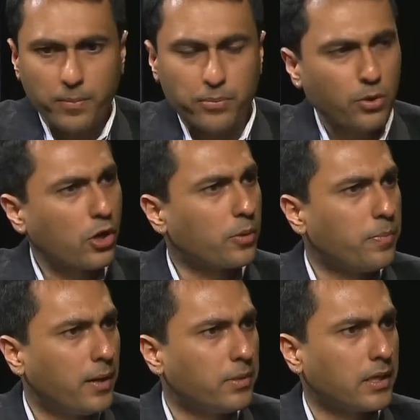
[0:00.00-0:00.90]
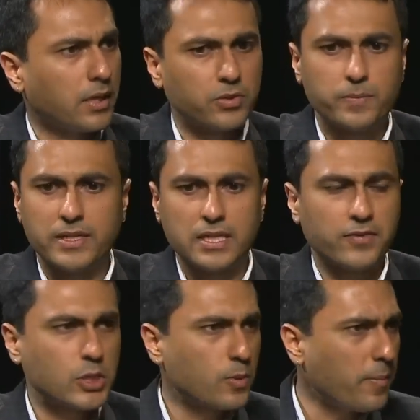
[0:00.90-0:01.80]
a broader public. Mm-hmm. It was mm-hmm. meant to have
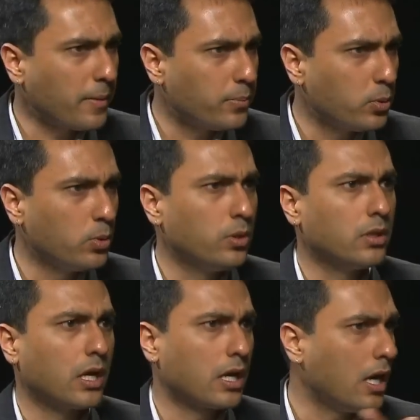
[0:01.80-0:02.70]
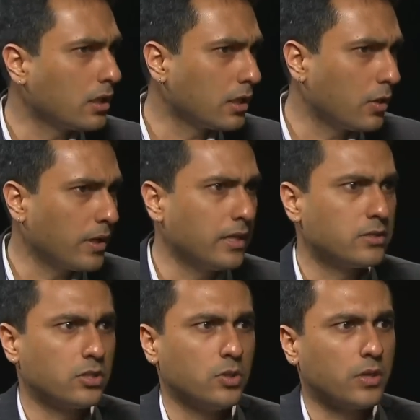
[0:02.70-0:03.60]
a swimming pool, a culinary
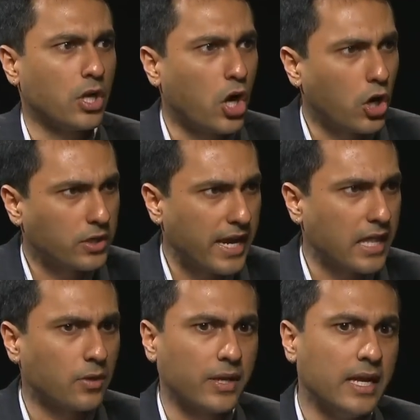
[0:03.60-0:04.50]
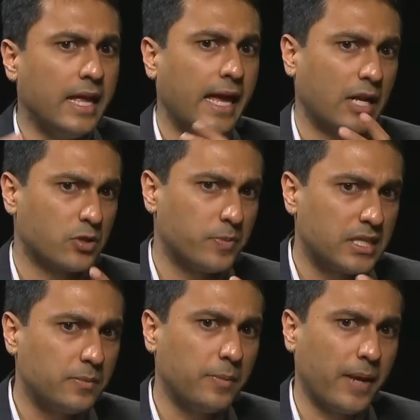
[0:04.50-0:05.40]
institute, an art gallery, and it was
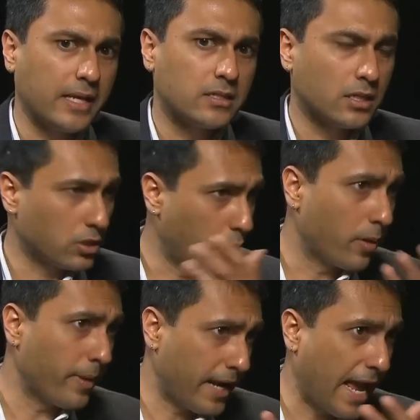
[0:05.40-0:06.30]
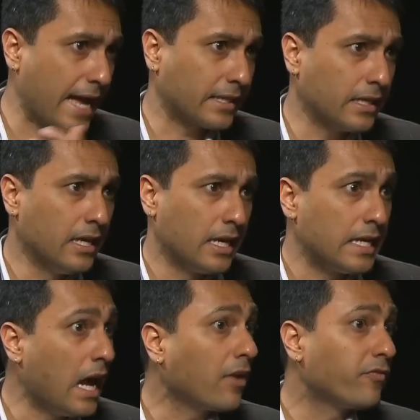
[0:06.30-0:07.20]
meant to be based in Lower Manhattan,
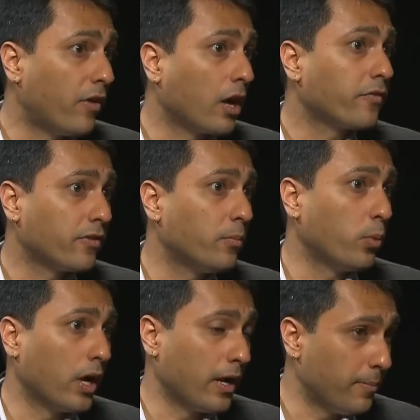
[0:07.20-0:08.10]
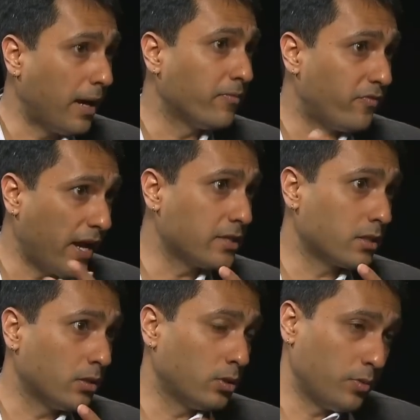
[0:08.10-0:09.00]
not far from where Imam
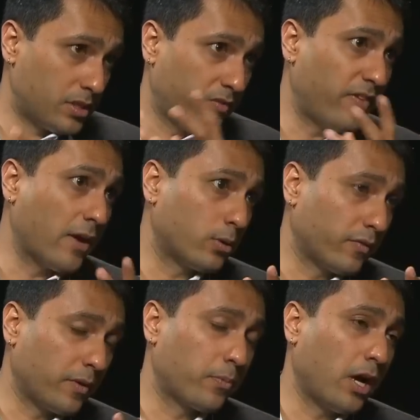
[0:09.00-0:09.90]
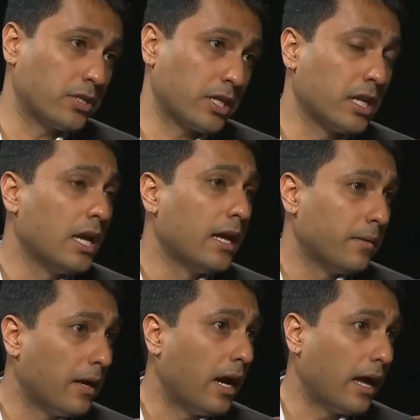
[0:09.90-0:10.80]
Faisal, who was the founder of the project,
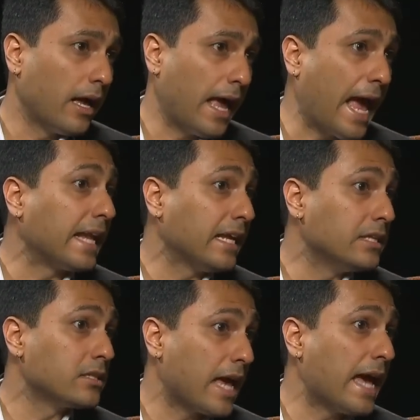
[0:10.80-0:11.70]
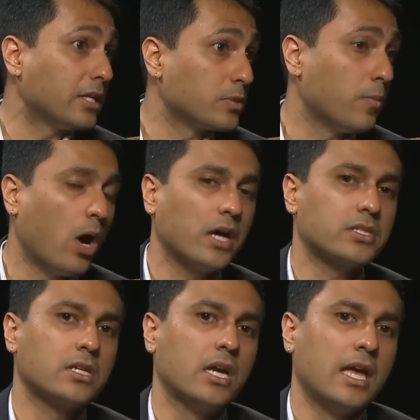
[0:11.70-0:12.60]
uh, had his had his
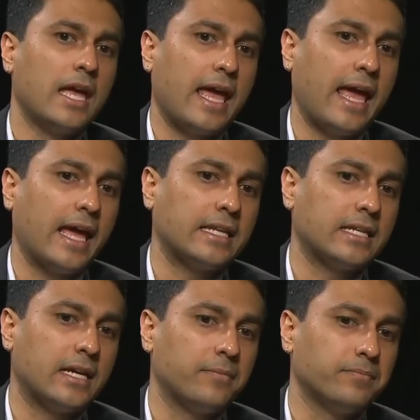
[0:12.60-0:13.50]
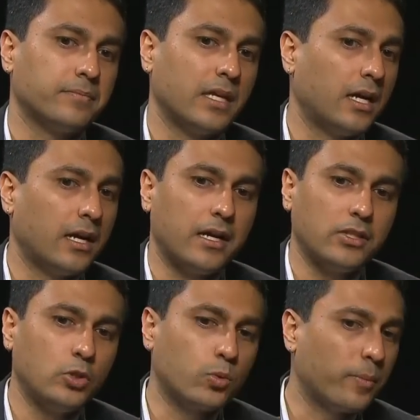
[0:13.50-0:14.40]
mosque. And um, uh,
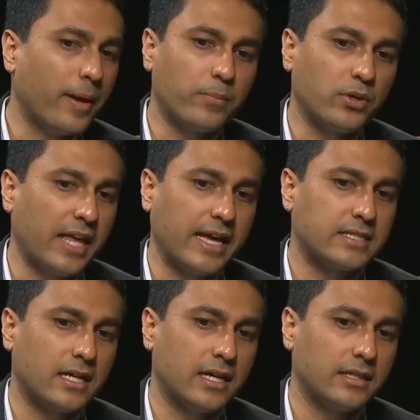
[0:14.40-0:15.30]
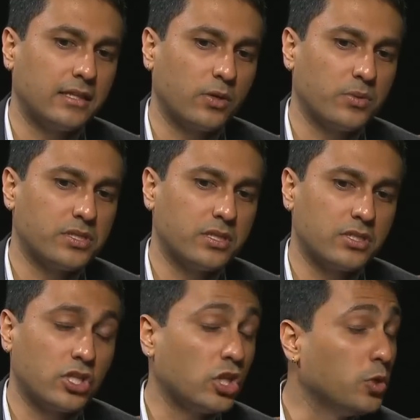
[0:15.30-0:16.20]
you'll remember that uh, there was
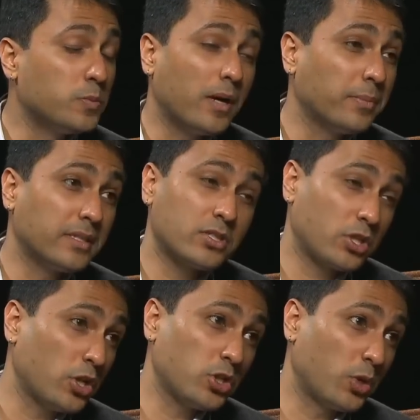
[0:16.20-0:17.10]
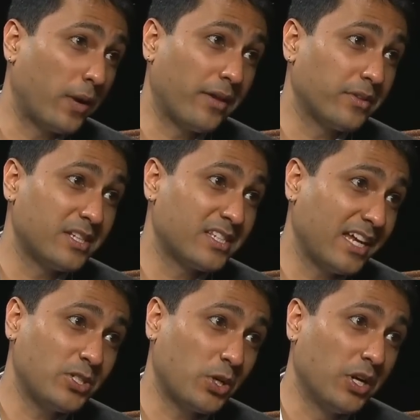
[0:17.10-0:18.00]
this huge public discussion around this
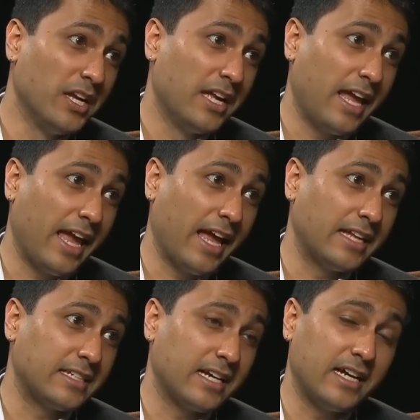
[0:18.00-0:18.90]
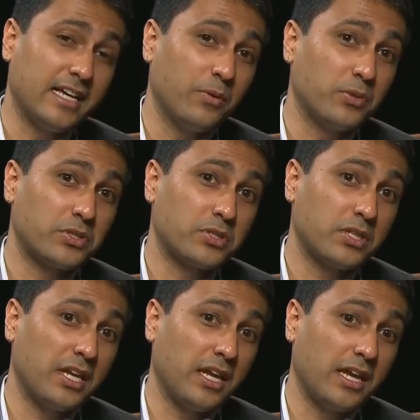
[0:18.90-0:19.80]
center, mm-hmm. and uh, it was
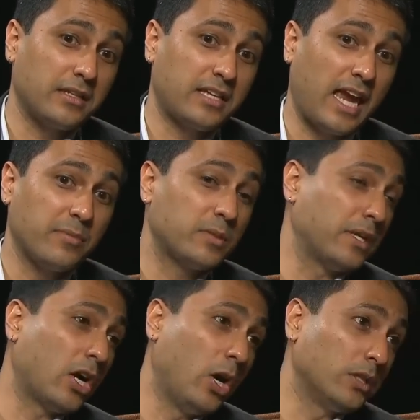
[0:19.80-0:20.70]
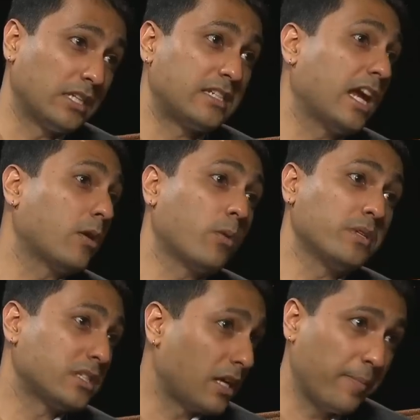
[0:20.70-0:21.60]
it, it, came to be called a
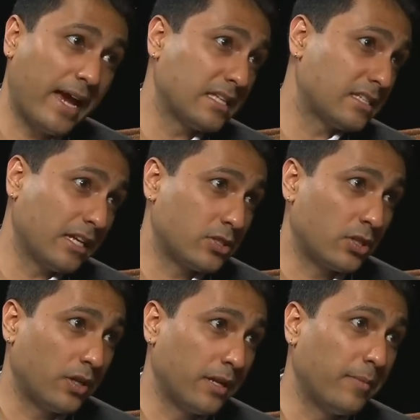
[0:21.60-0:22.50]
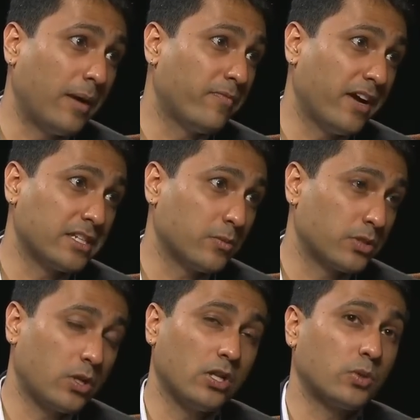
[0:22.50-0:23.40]
terrorist command center, and Imam Faisal
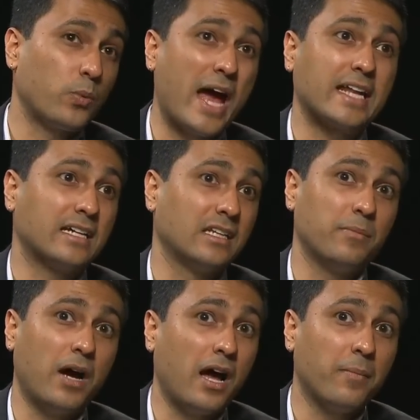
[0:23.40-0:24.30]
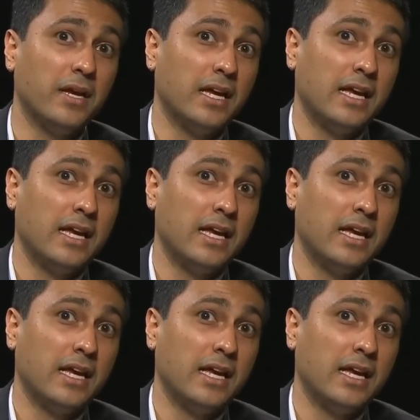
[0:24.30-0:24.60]
was called a radical imam.